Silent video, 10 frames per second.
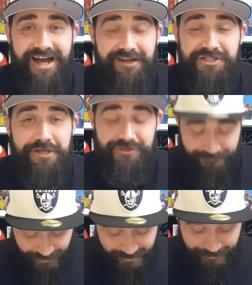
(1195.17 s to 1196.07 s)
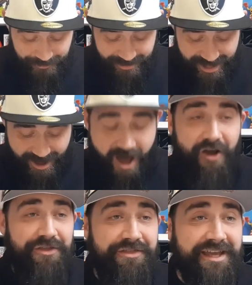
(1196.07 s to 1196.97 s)
So probably,
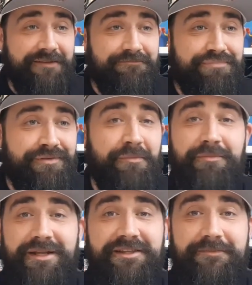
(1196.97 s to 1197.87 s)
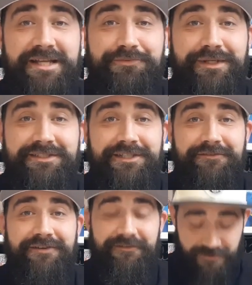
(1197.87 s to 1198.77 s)
I think probably the best week
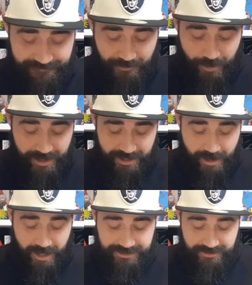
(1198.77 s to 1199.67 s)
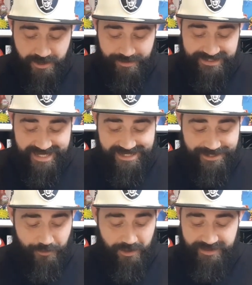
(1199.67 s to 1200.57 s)
so far for what I got. I don't know exactly what